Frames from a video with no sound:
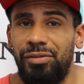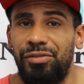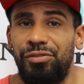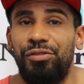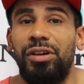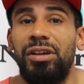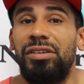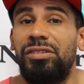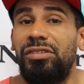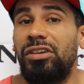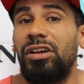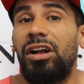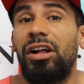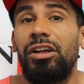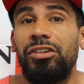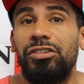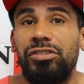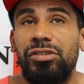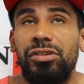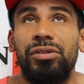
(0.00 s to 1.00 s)

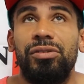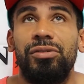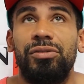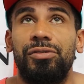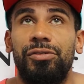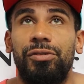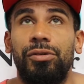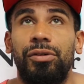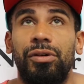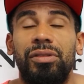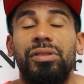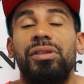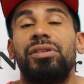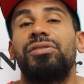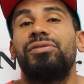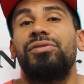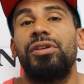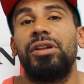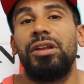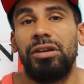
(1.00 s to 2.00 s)
phraseology for
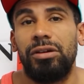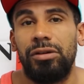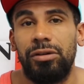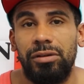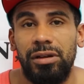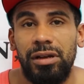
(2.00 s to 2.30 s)
this video.